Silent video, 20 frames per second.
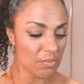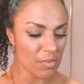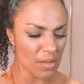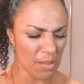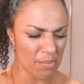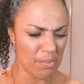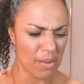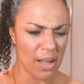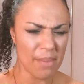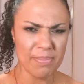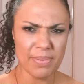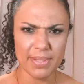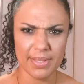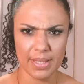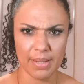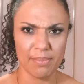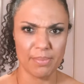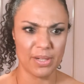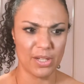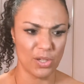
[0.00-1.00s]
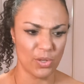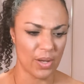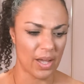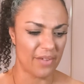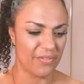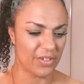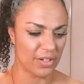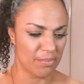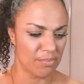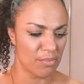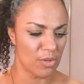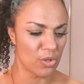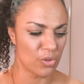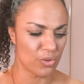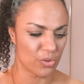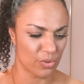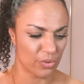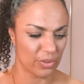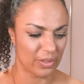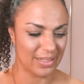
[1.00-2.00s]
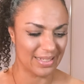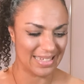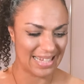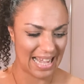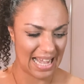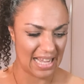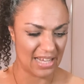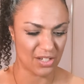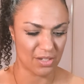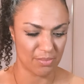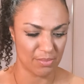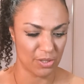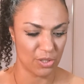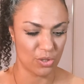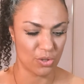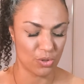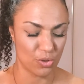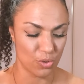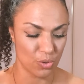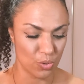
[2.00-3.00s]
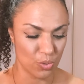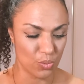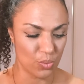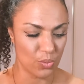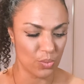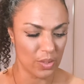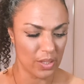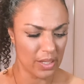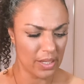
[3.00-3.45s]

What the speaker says: It might be somebody you have an emotional attachment to.